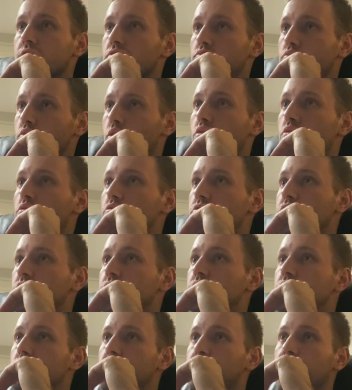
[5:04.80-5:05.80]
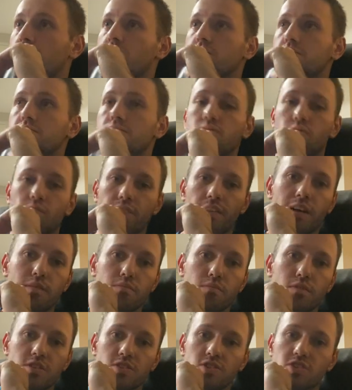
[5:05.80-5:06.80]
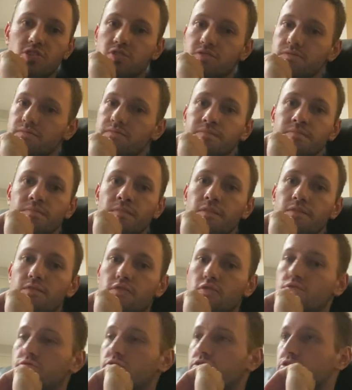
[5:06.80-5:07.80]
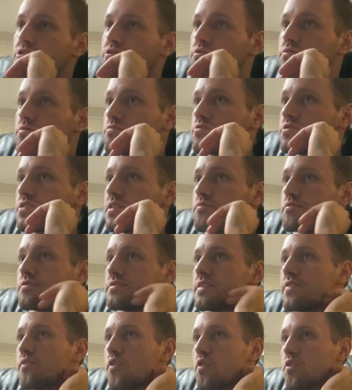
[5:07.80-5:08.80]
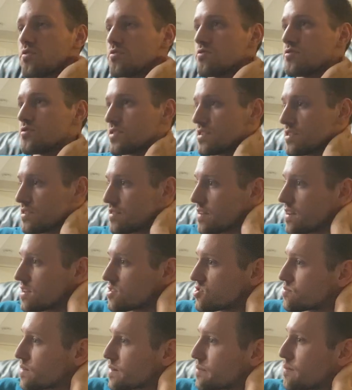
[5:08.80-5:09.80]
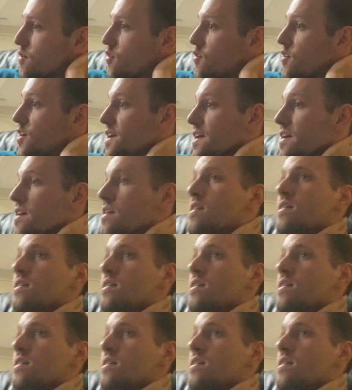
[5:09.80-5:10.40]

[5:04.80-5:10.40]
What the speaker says: rolled without much further ado. Same with Dave Arnold and Andrew McMurray.